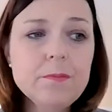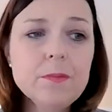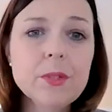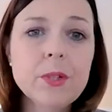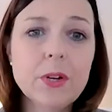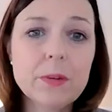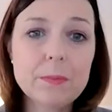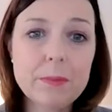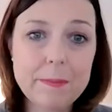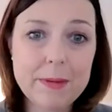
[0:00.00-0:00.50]

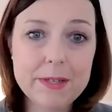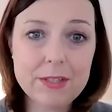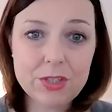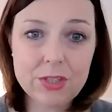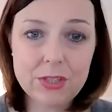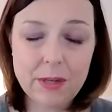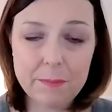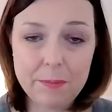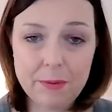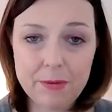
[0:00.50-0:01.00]
You heard me
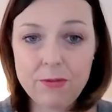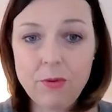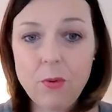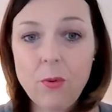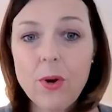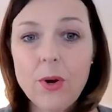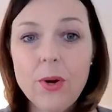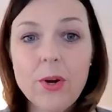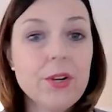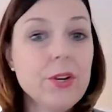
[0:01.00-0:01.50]
mention it
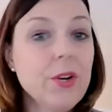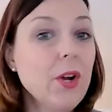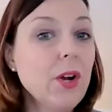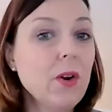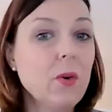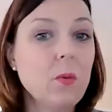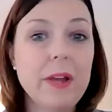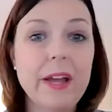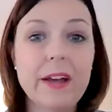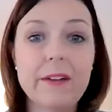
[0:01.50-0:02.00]
before.
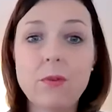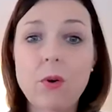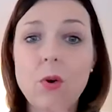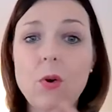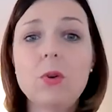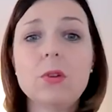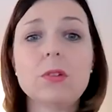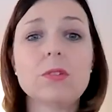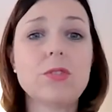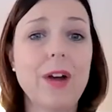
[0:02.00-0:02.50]
We have
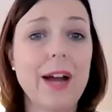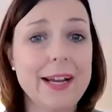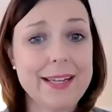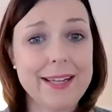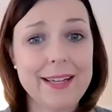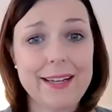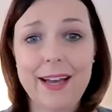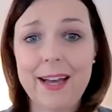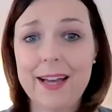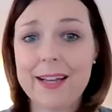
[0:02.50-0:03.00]
whole
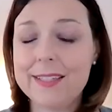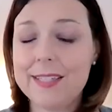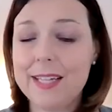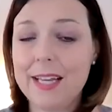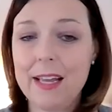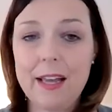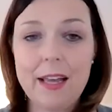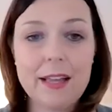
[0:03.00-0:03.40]
tracking guides.